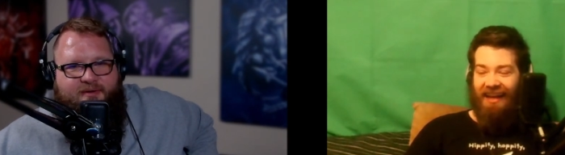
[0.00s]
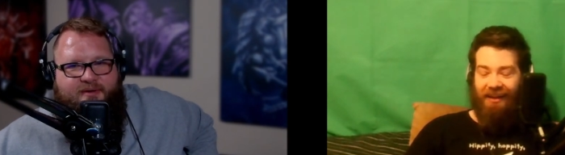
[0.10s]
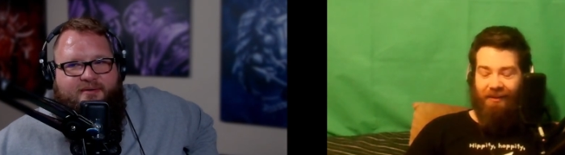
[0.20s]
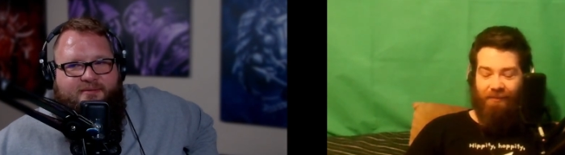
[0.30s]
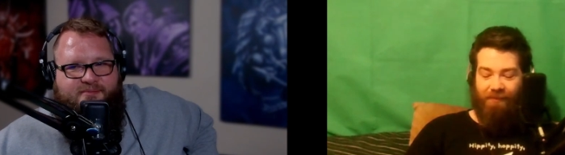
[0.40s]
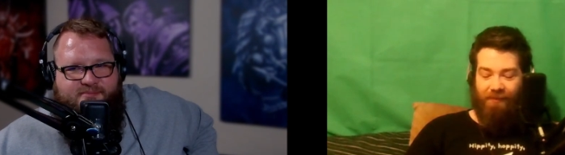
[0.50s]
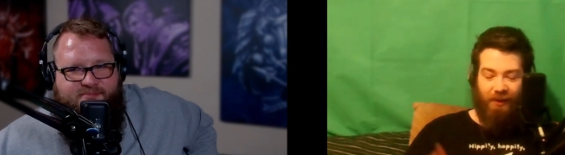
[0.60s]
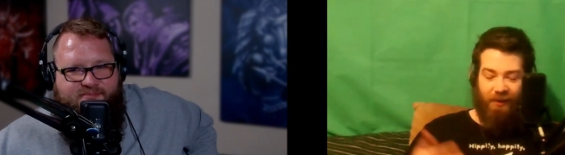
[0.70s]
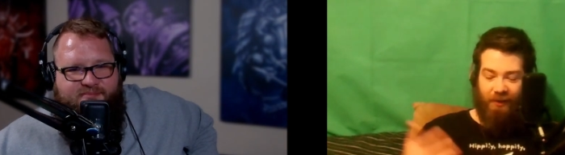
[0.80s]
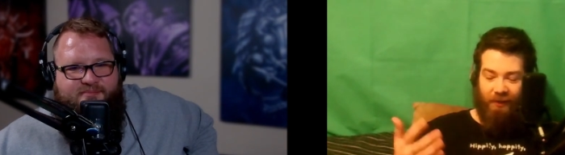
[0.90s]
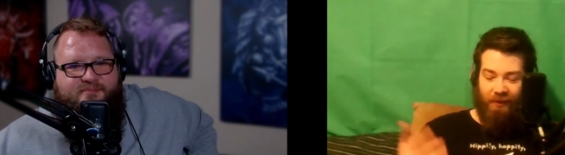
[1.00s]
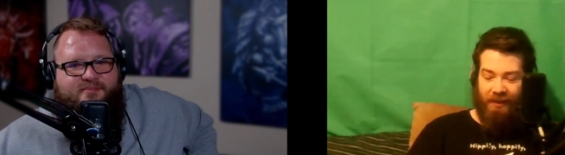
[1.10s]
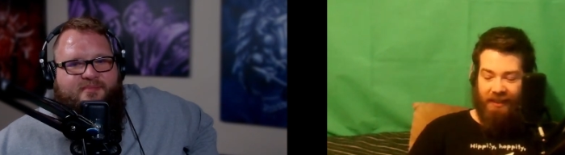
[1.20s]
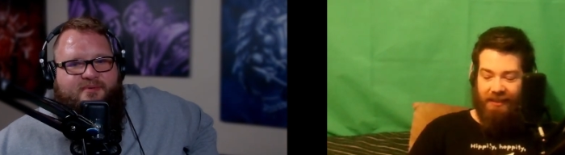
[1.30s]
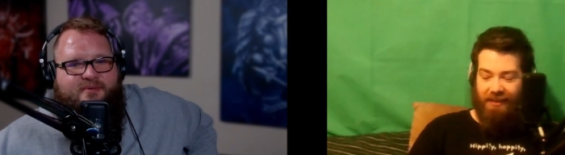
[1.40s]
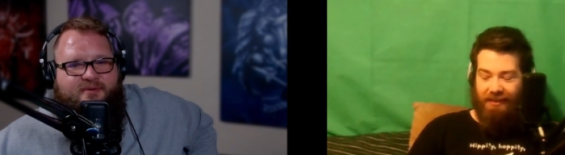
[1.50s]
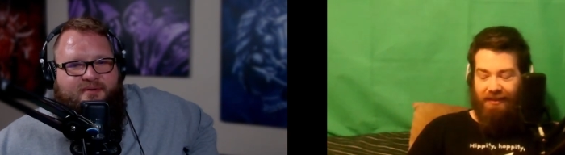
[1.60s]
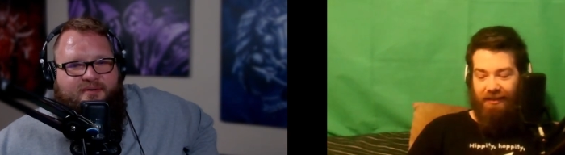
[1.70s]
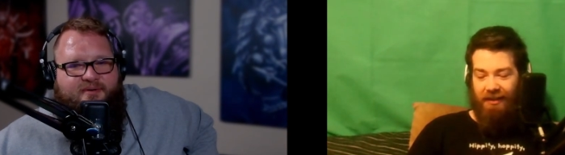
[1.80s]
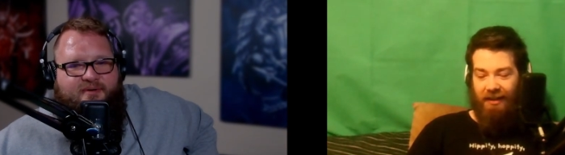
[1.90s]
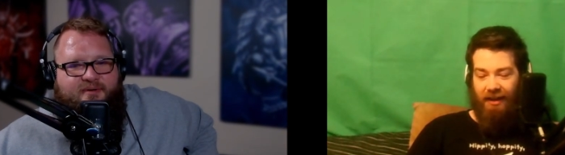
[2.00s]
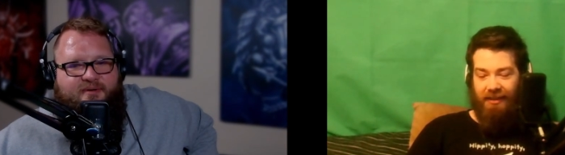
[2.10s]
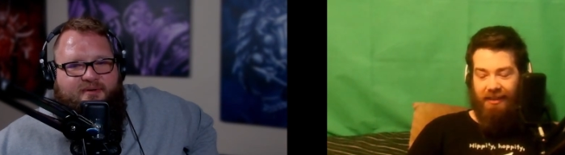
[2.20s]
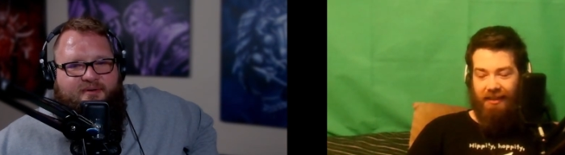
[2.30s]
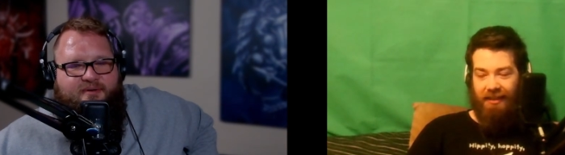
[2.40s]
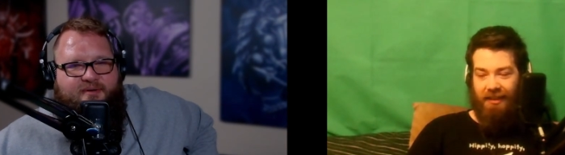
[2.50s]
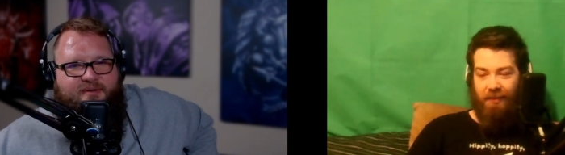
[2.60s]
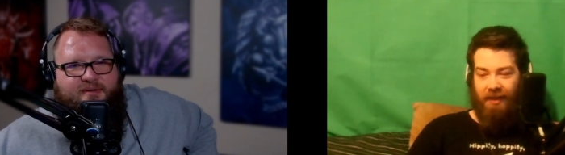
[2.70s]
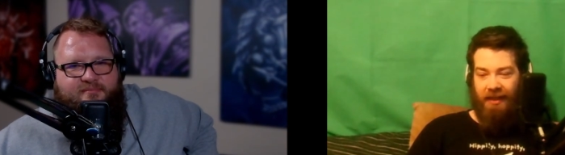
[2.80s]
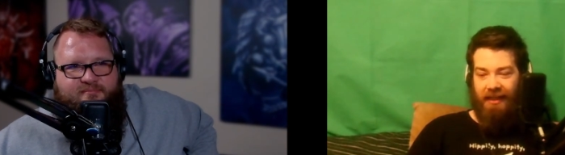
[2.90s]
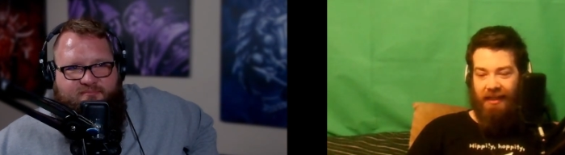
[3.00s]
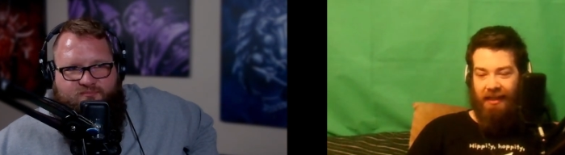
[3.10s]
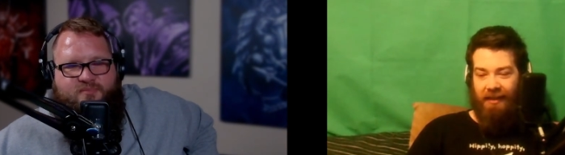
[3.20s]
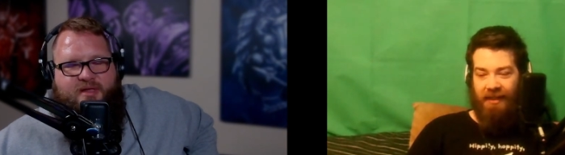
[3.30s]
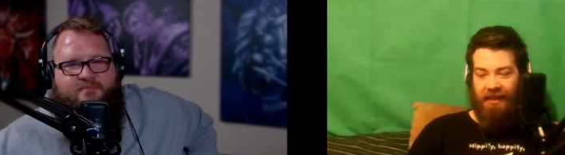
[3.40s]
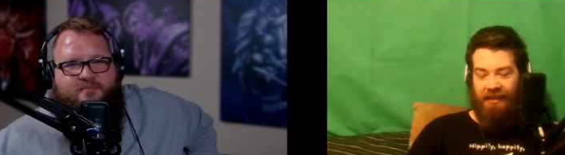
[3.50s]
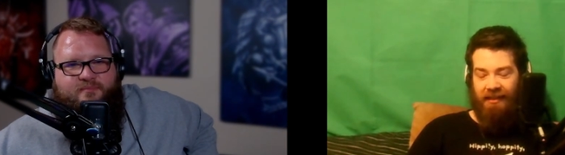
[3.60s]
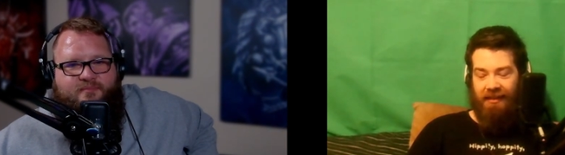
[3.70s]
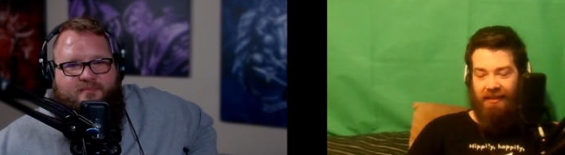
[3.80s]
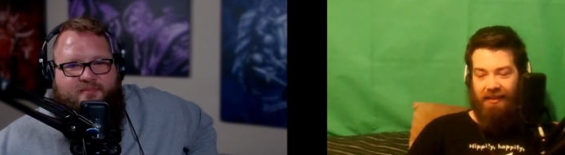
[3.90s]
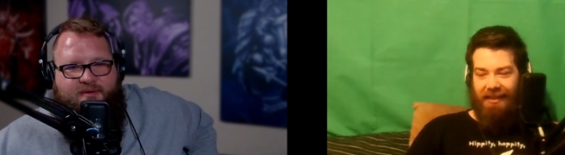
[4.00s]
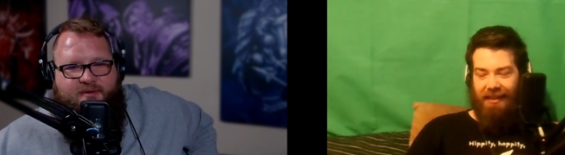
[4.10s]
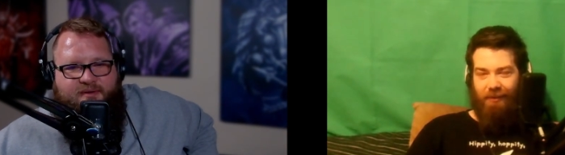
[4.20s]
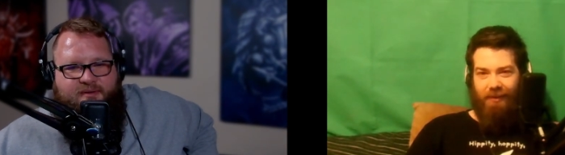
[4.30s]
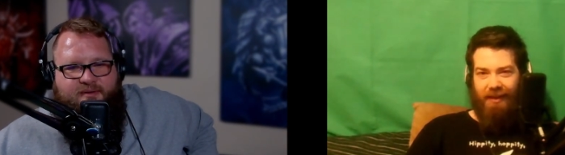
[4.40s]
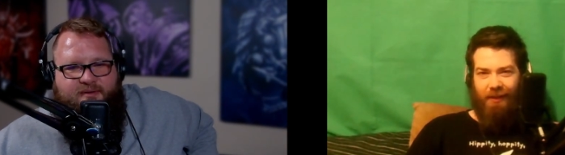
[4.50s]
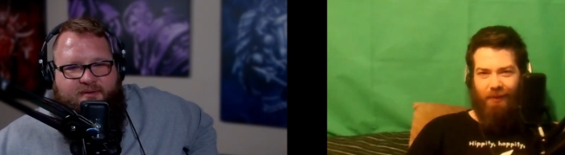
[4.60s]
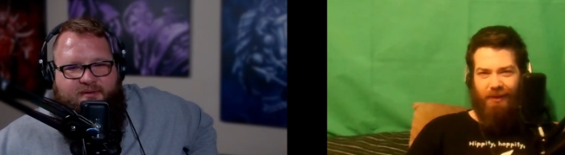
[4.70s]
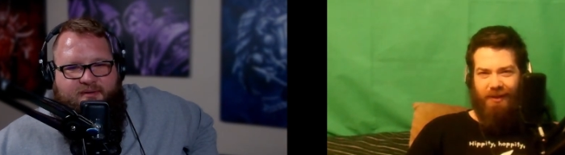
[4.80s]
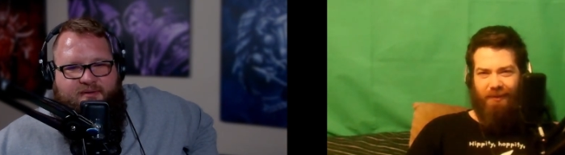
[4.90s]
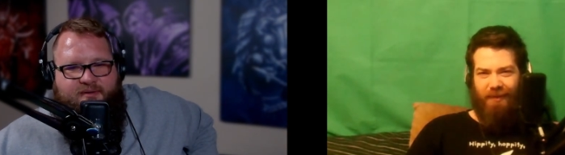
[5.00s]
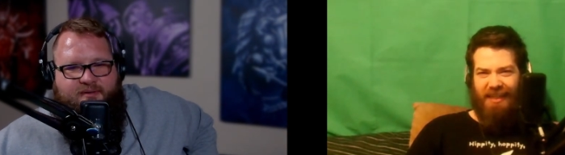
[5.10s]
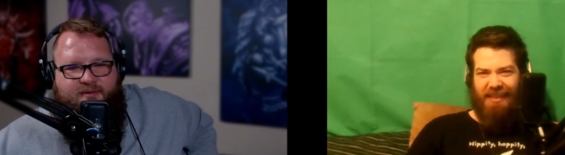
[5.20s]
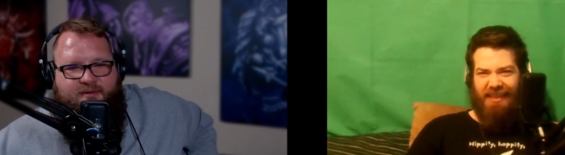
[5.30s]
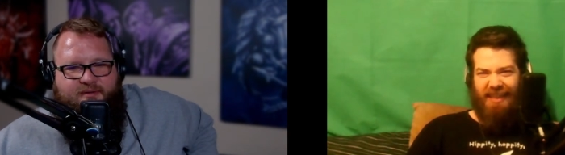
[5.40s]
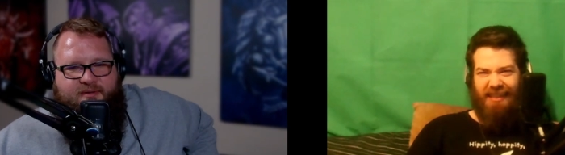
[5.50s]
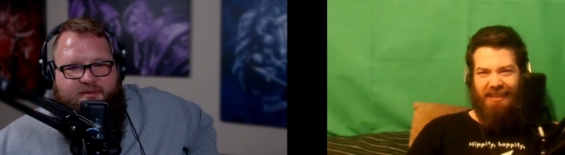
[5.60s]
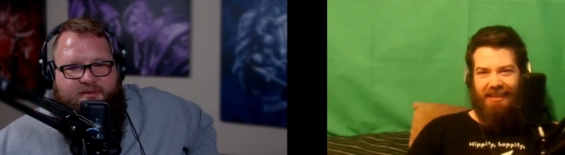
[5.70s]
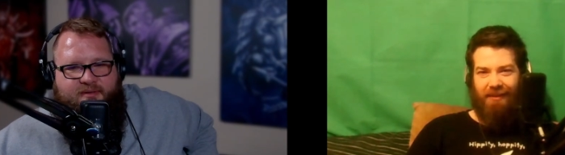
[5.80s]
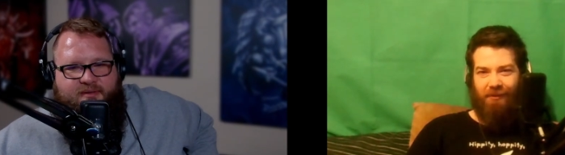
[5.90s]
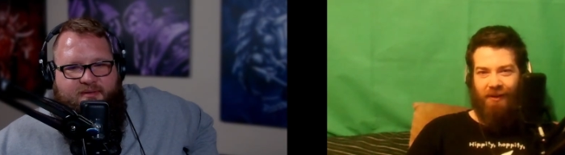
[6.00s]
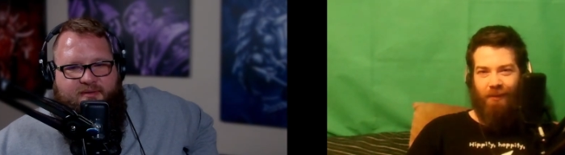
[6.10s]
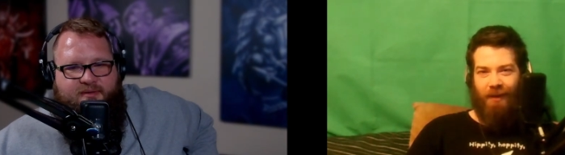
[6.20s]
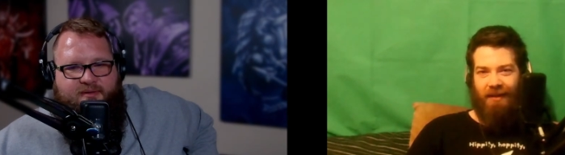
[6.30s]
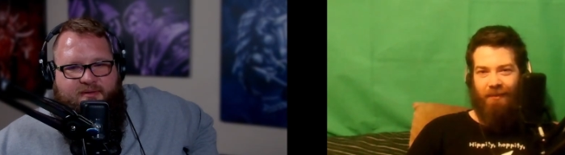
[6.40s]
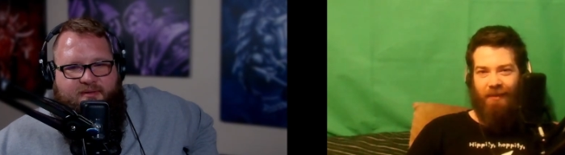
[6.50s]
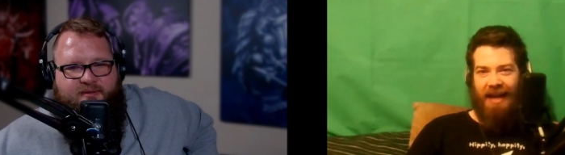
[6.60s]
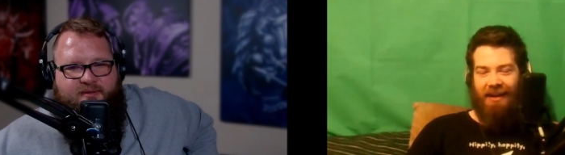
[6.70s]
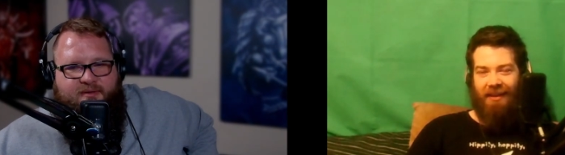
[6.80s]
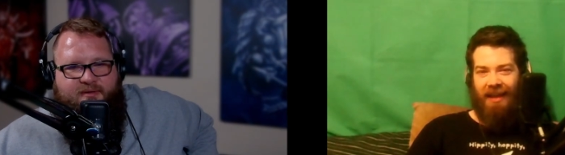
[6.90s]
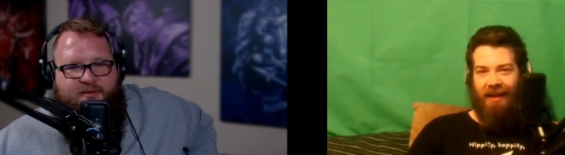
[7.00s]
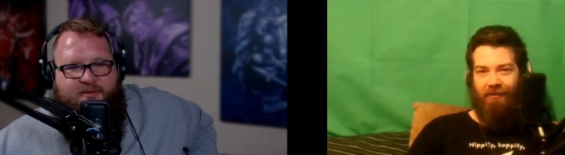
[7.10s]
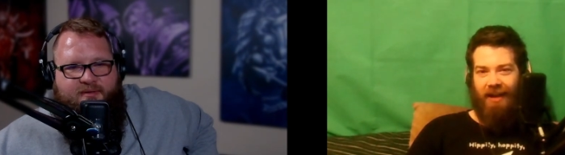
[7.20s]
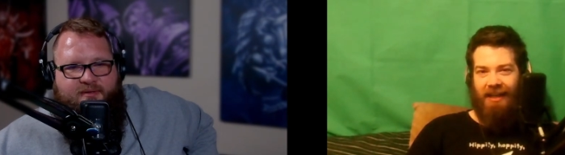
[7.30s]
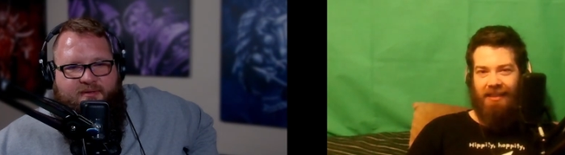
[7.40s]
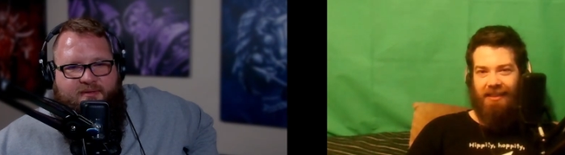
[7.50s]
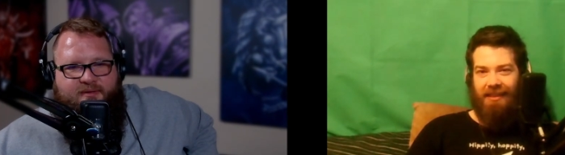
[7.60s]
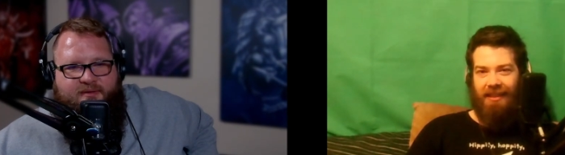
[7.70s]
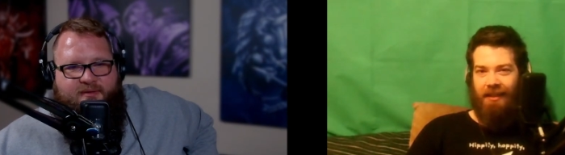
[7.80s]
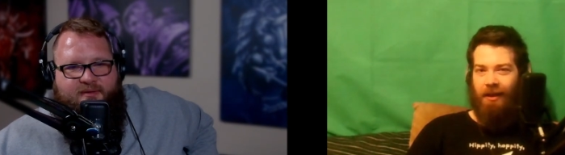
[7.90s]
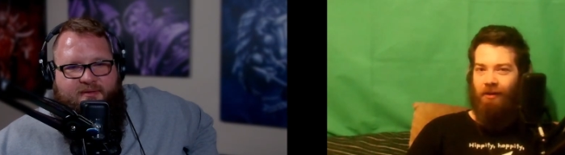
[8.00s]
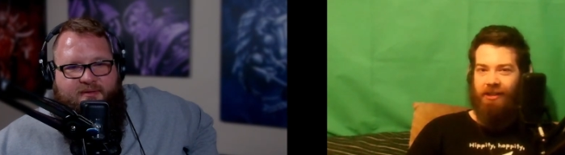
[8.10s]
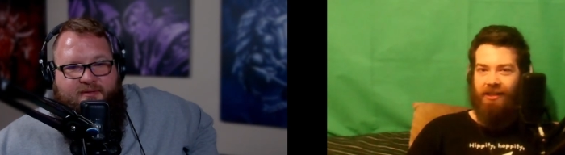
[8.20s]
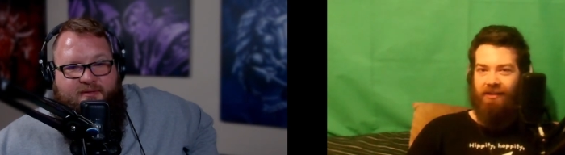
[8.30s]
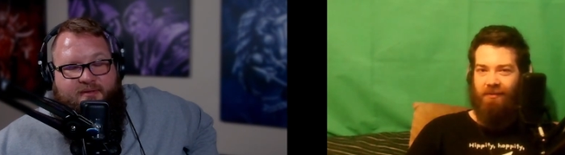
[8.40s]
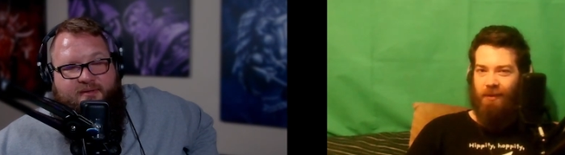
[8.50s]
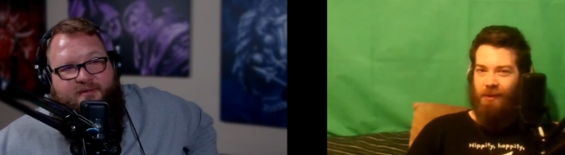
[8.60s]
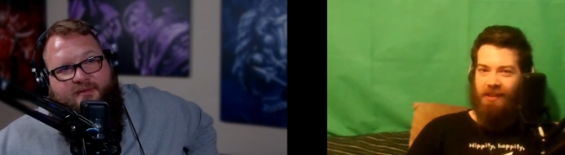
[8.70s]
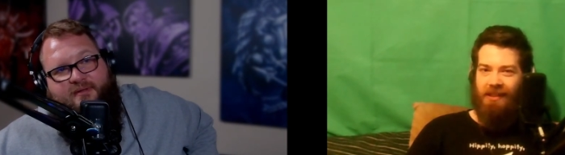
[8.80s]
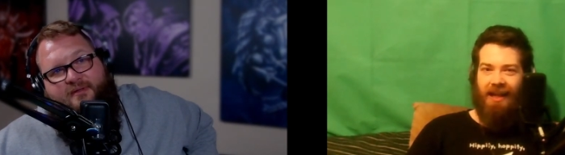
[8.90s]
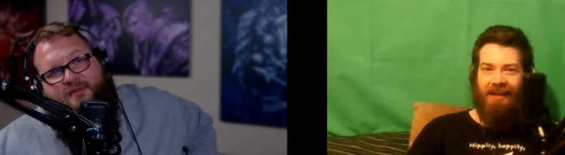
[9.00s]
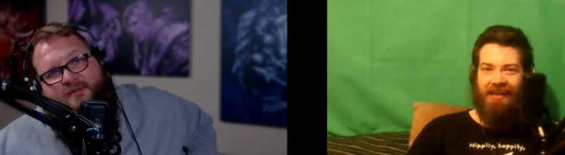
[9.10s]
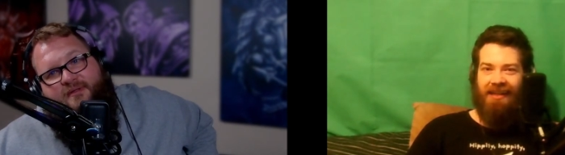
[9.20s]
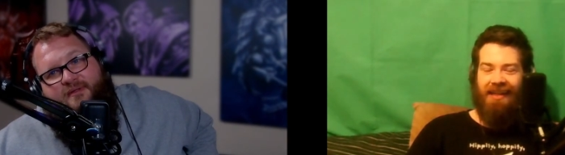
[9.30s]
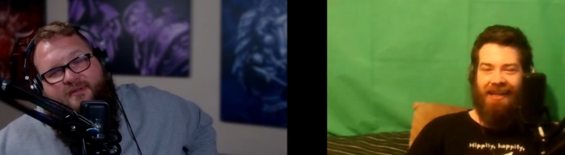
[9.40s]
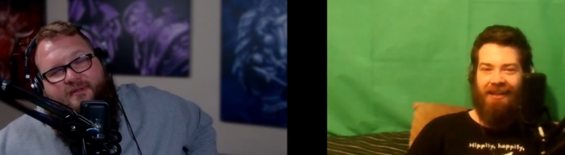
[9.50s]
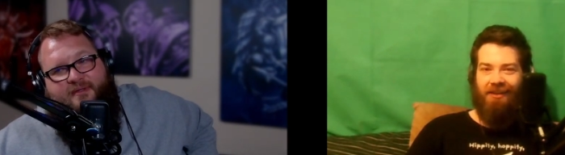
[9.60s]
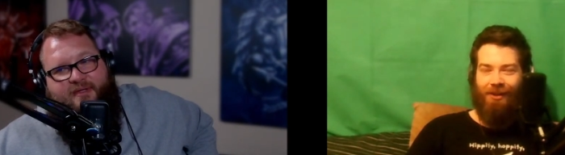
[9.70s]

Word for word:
Speaker 1: Um, all all this nonsense, but I mean it, it would make sense if we went back that far to see the origin of Mueh'zala and yeah.